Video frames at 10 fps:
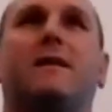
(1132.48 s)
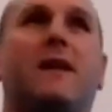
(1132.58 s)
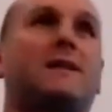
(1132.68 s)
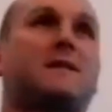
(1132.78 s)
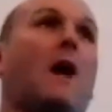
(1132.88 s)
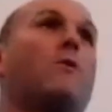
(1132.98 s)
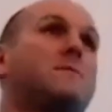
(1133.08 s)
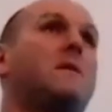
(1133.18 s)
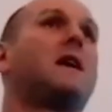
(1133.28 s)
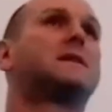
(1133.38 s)
Like that was
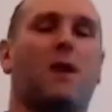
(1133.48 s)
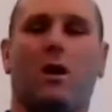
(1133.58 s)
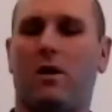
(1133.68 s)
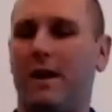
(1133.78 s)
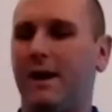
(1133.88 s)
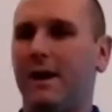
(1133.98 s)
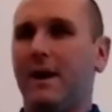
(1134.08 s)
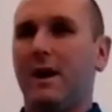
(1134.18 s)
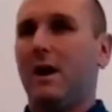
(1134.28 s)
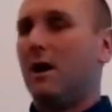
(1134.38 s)
me in school.
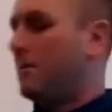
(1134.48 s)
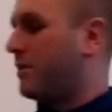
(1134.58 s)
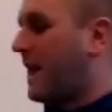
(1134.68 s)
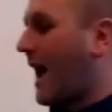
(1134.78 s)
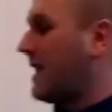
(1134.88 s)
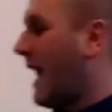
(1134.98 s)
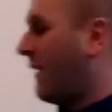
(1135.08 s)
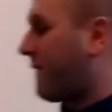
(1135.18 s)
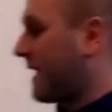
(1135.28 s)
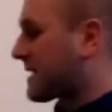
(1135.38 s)
But then you
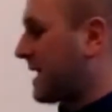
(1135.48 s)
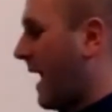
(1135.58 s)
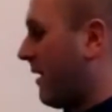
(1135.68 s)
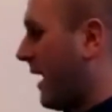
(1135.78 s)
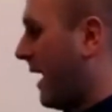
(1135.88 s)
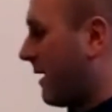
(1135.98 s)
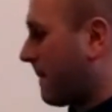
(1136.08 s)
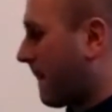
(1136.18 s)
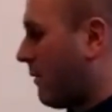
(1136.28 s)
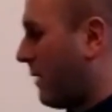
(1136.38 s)
have this letter here,
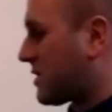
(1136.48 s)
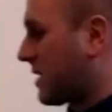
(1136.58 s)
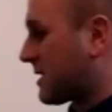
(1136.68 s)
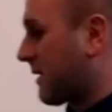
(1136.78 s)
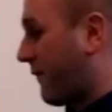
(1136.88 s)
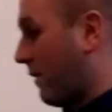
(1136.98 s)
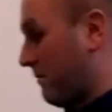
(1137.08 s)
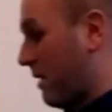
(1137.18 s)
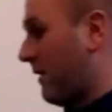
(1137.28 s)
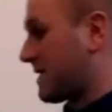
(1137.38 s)
which is
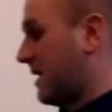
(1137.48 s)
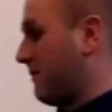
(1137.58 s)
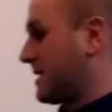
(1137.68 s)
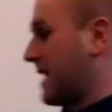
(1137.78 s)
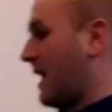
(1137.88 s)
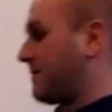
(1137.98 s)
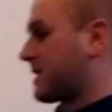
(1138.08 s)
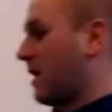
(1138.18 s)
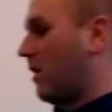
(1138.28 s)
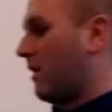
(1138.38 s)
from obviously my same
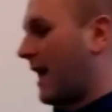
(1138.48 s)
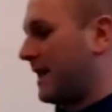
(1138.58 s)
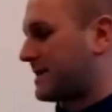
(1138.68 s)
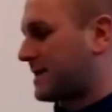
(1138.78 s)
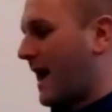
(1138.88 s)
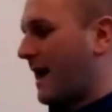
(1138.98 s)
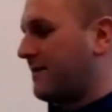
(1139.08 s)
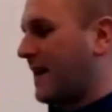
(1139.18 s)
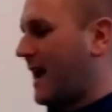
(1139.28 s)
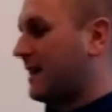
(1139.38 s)
school, and it's
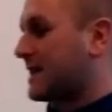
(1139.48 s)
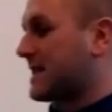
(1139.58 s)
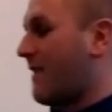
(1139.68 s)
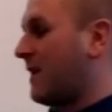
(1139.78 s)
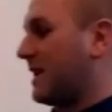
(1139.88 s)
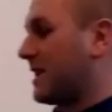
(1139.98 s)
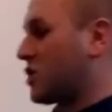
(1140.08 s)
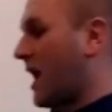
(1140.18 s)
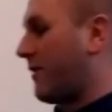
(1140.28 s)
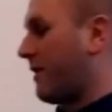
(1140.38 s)
dated the 17th of
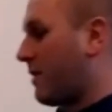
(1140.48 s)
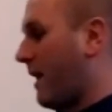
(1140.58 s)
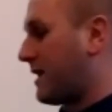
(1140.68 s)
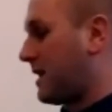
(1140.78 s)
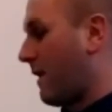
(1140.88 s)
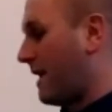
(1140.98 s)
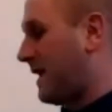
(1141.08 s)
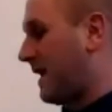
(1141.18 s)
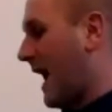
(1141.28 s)
January 2020,